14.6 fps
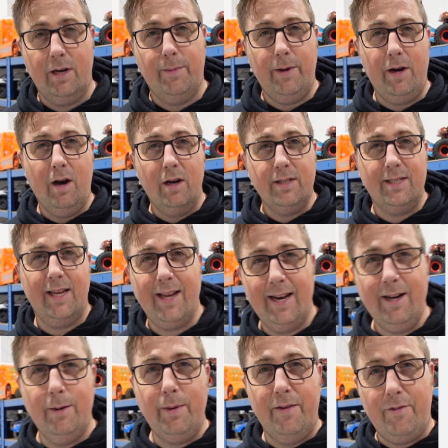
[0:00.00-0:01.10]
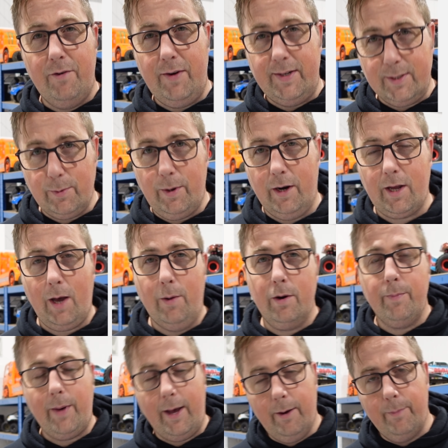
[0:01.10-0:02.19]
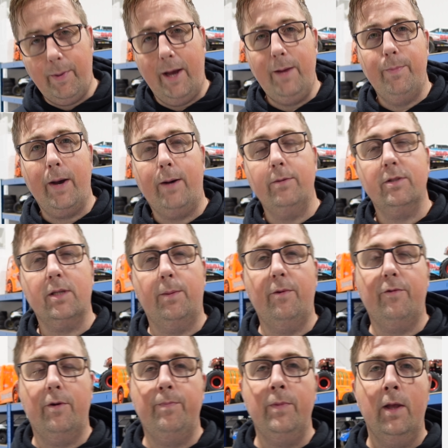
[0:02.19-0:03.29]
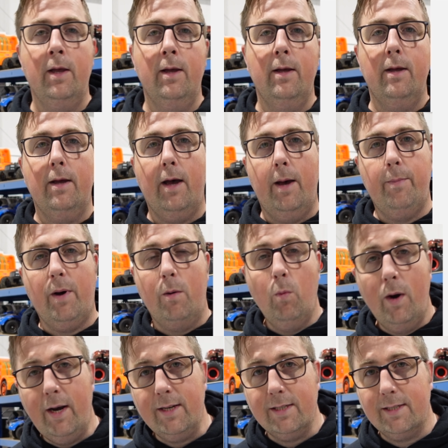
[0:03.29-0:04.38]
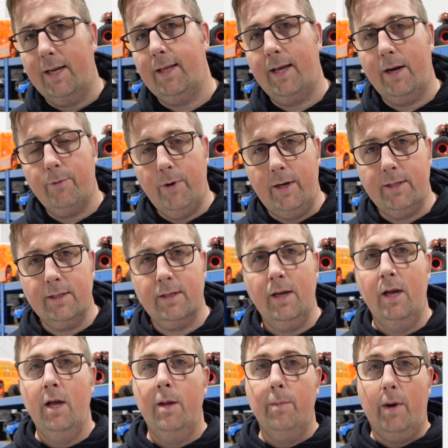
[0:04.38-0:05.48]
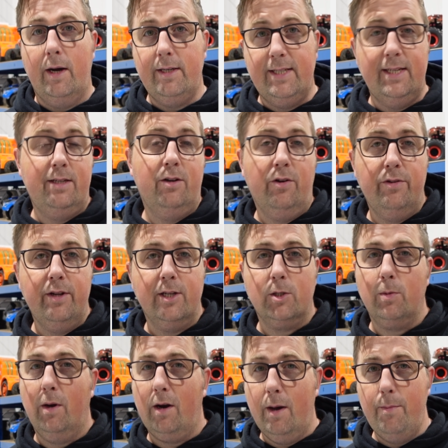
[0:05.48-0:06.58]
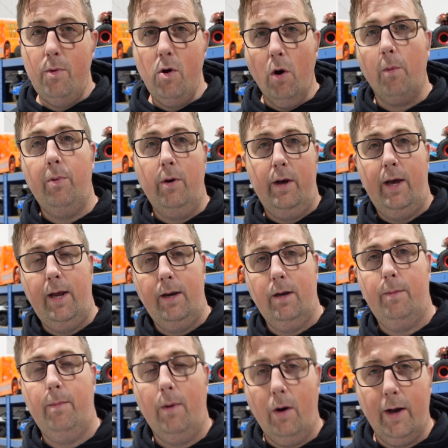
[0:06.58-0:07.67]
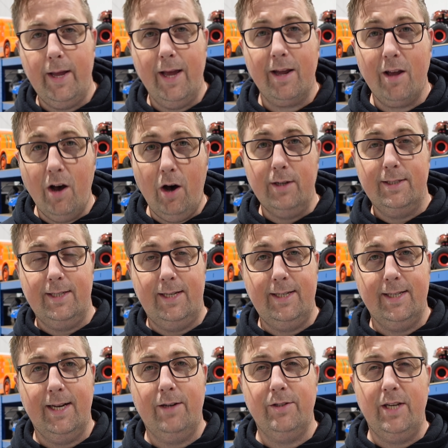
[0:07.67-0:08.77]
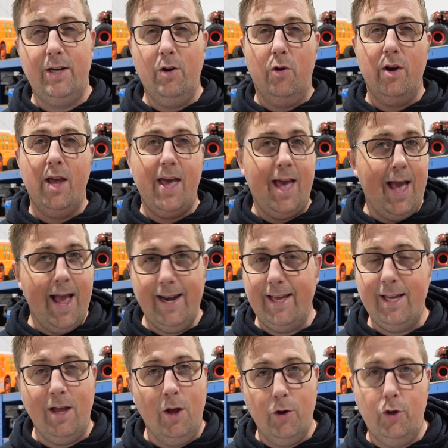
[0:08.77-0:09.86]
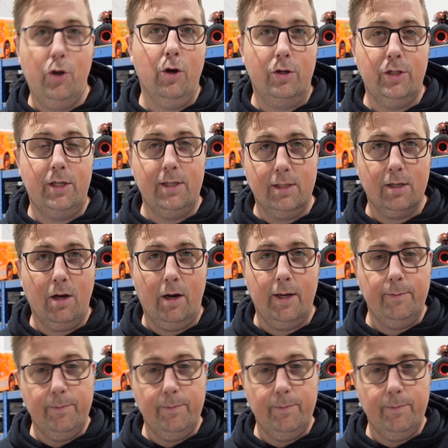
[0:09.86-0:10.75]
I mean, I take a little bit of a risk when I go on and pay on PayPal on some of them, but I'm willing to take that risk. But I didn't on this one. I'm not putting my card details in on any dodgy site.